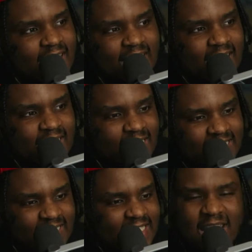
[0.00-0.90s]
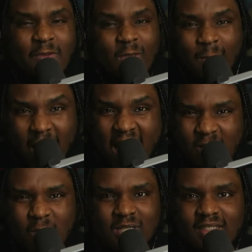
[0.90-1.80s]
they just did everything
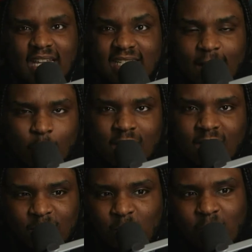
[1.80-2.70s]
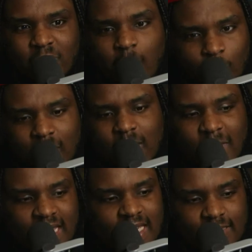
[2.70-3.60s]
backwards. Like they wanted to make
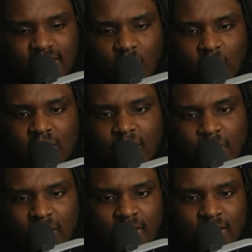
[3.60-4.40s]
it so different.